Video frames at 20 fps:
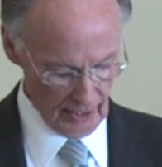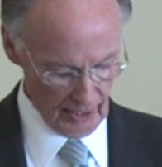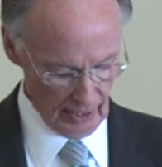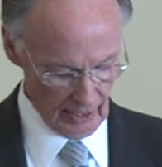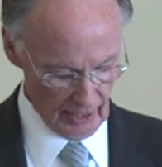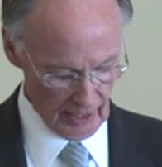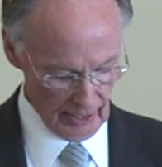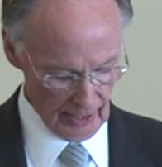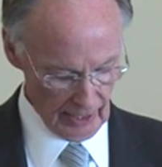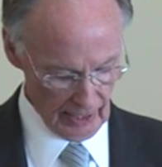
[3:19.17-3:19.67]

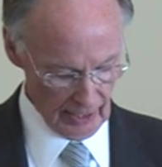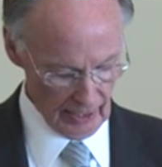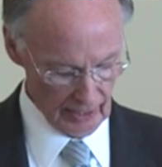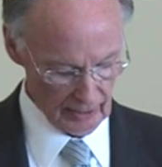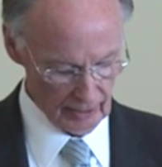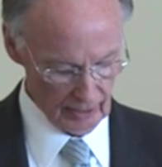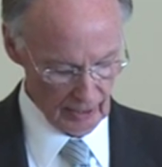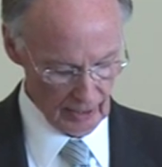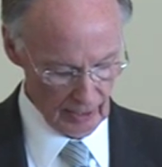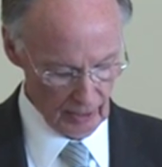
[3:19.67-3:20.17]

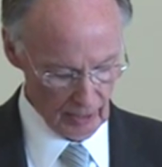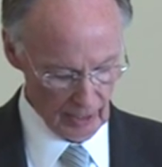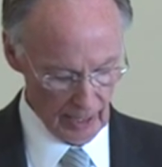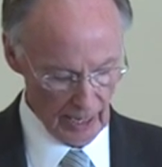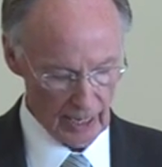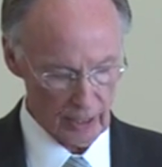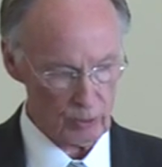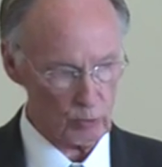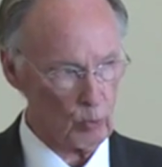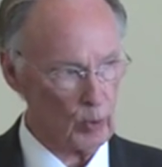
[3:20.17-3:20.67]
And
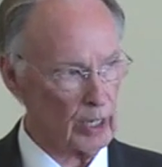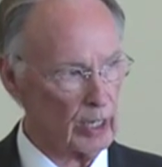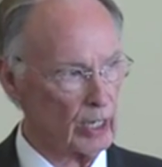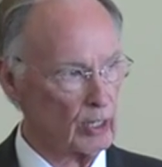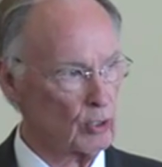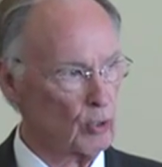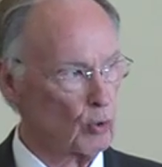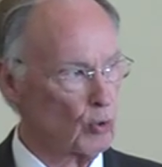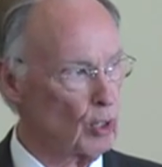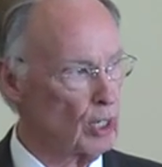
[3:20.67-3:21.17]
as we
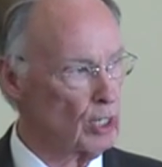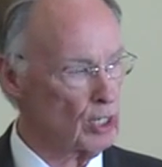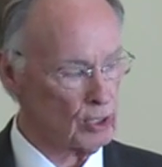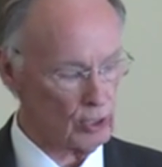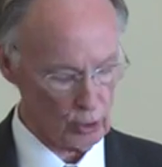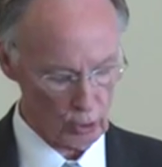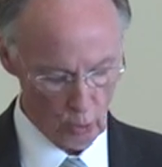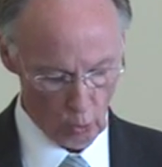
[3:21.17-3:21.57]
increase